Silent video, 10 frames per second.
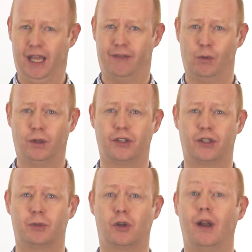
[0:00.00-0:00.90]
If you want to
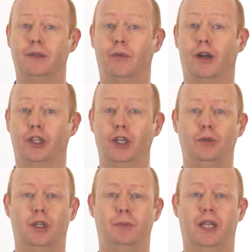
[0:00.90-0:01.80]
subscribe to our
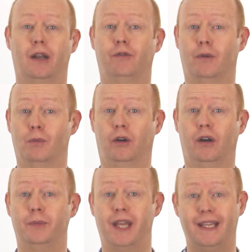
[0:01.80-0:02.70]
YouTube channel for more
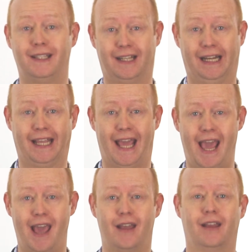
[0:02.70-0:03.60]
updates, click
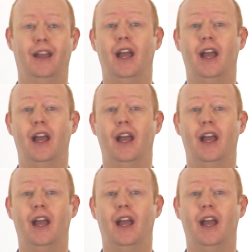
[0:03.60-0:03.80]
here.